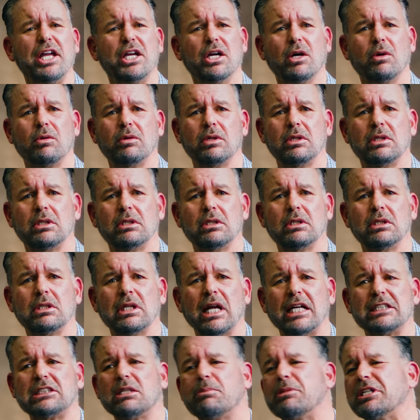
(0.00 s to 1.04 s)
you?
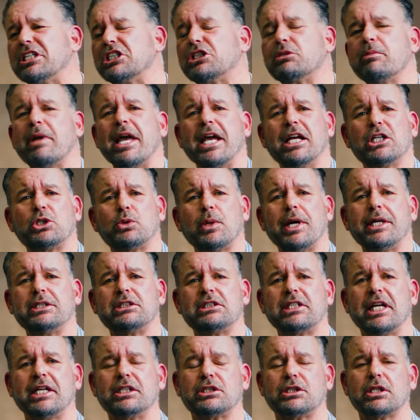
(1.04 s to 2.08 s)
I said, I'm at the Jamaica train
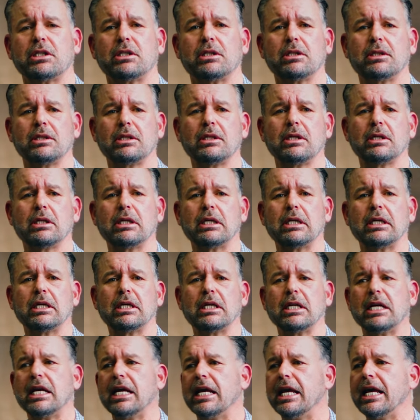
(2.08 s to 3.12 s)
station.
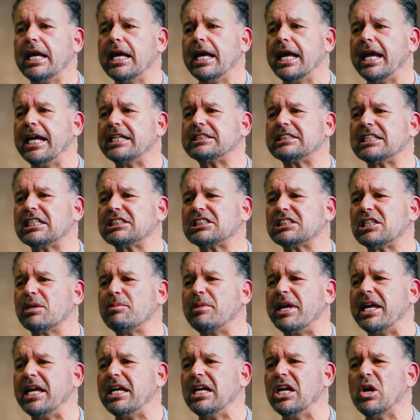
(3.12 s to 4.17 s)
He says to
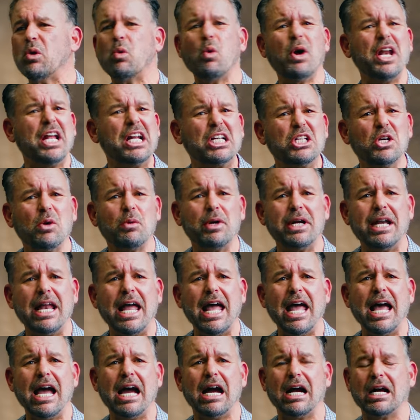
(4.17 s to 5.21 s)
me, What are you doing
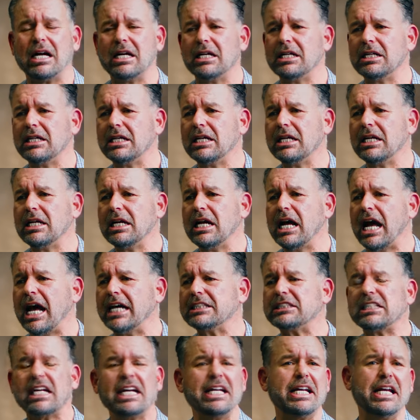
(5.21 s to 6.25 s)
there?
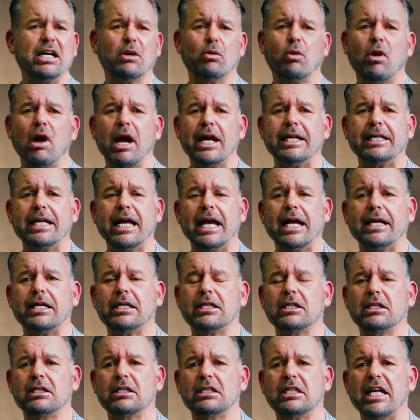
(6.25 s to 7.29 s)
I said, I need a ride, Dad.
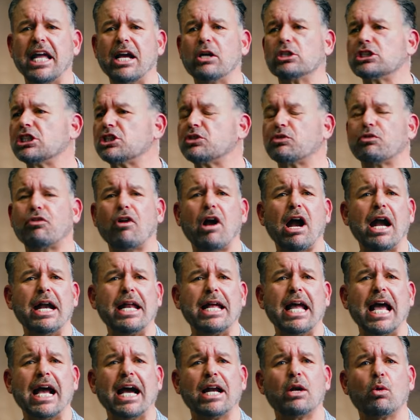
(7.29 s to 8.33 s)
He goes, It's
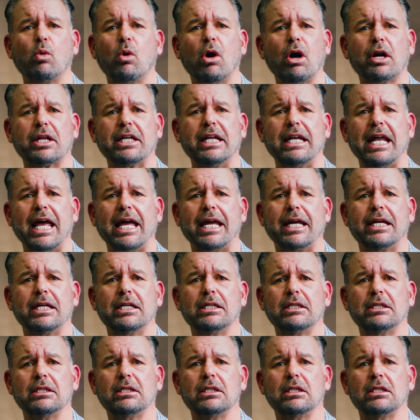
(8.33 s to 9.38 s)
Friday. I got to work today.
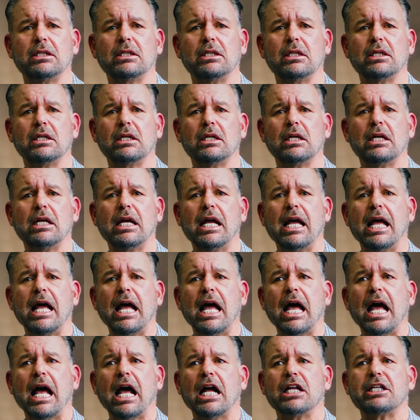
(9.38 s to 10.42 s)

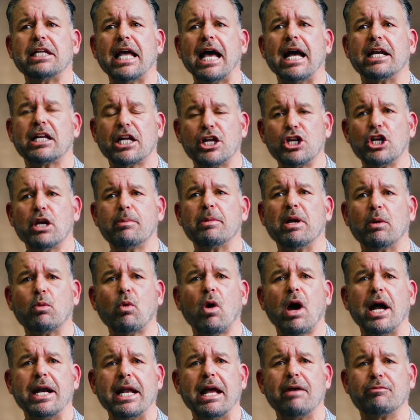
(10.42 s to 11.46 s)
Dad, can you give me a
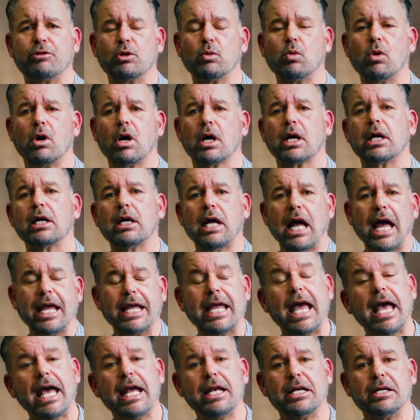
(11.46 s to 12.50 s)
ride after work? I
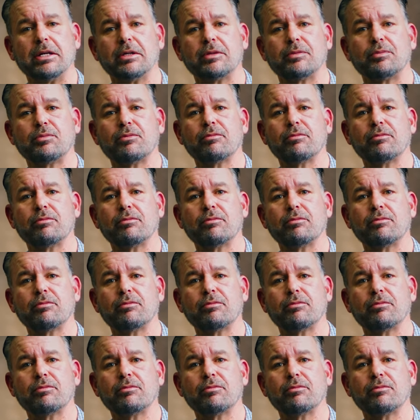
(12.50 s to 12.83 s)
can.